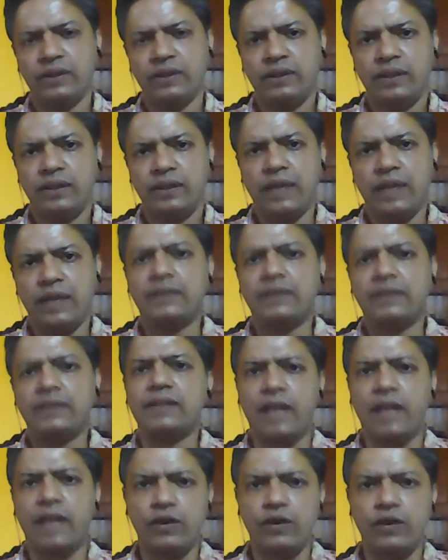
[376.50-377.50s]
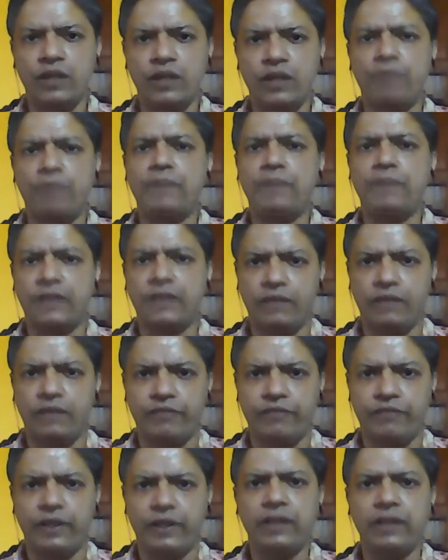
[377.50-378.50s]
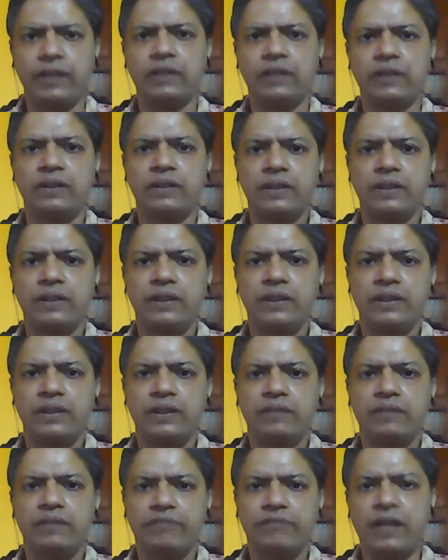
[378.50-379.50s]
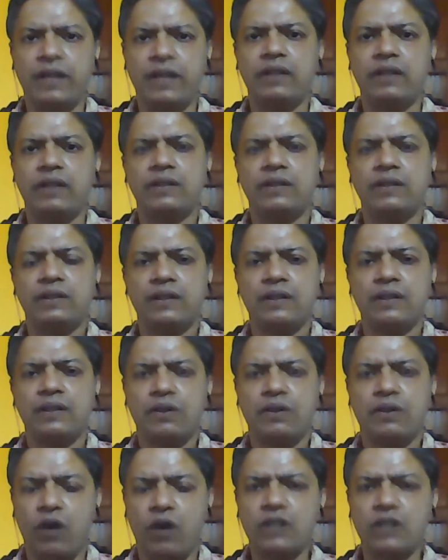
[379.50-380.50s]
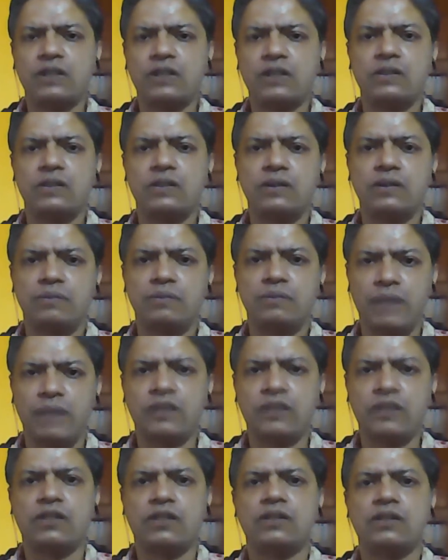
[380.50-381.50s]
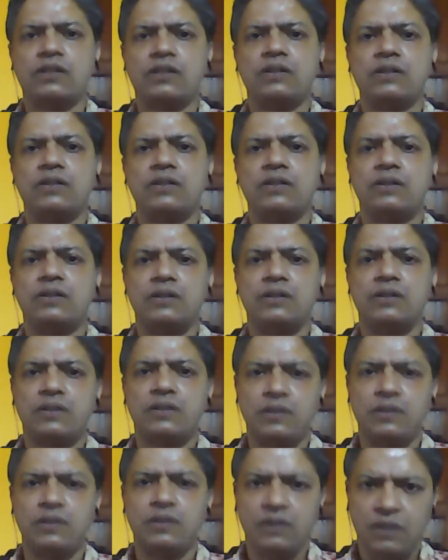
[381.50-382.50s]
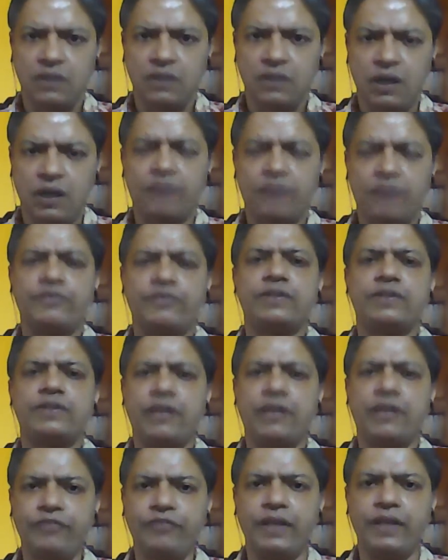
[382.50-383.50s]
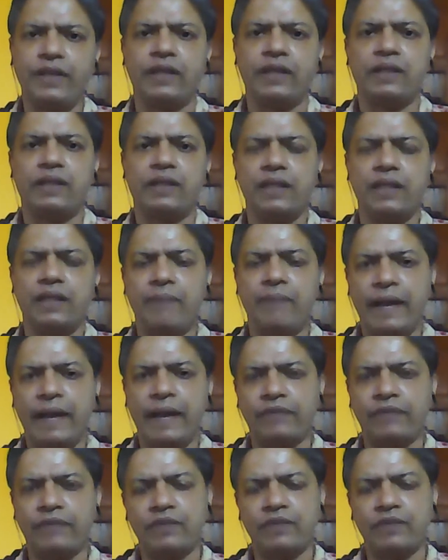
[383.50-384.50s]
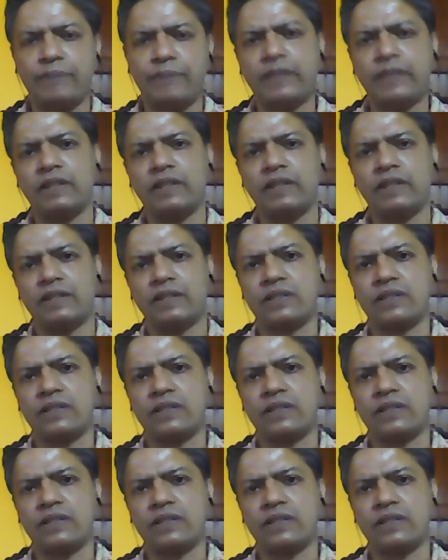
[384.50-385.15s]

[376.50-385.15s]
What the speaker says: And this arousal of pity and fear will cause much of suffering in the mind of the spectators.